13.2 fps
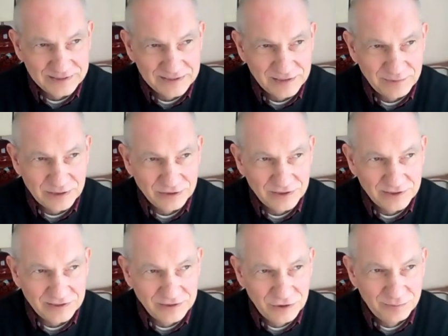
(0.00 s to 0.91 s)
part is
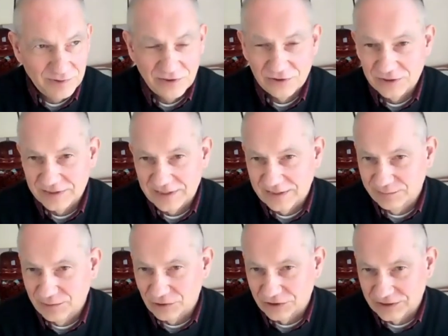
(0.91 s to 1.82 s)
about human thoughts and
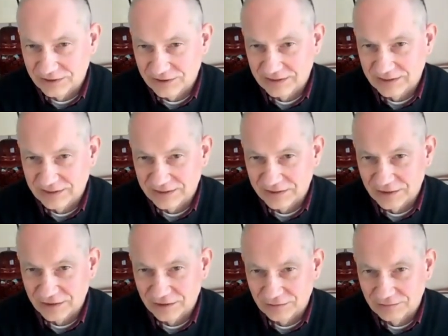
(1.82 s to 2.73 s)
emotions.
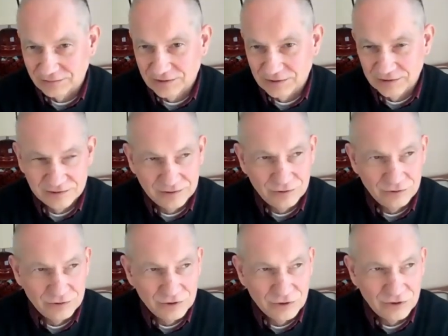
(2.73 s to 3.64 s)
So you
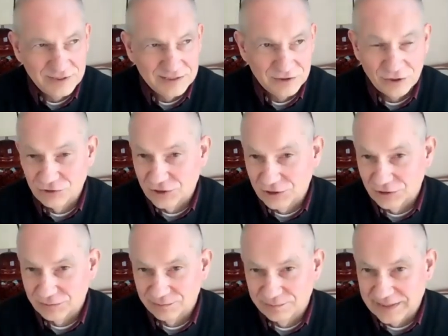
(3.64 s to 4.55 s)
could call that
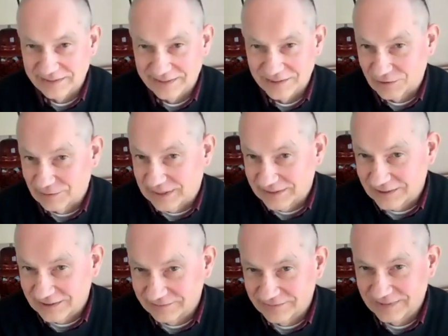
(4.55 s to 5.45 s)
sociopathic
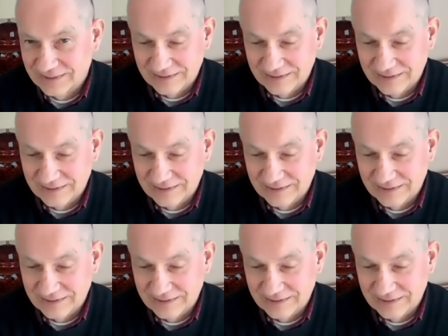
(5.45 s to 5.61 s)
stress.